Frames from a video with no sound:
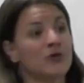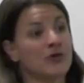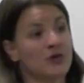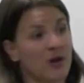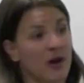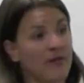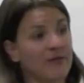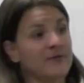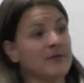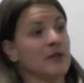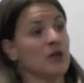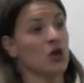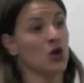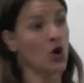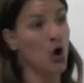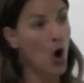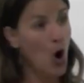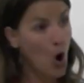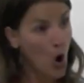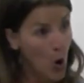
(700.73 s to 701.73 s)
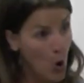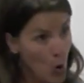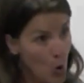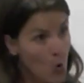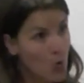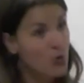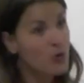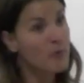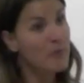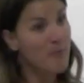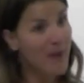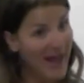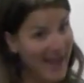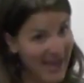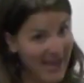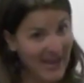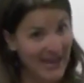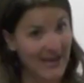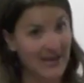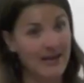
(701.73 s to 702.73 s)
suffering, your own
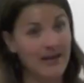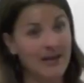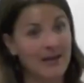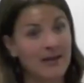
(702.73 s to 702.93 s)
pain,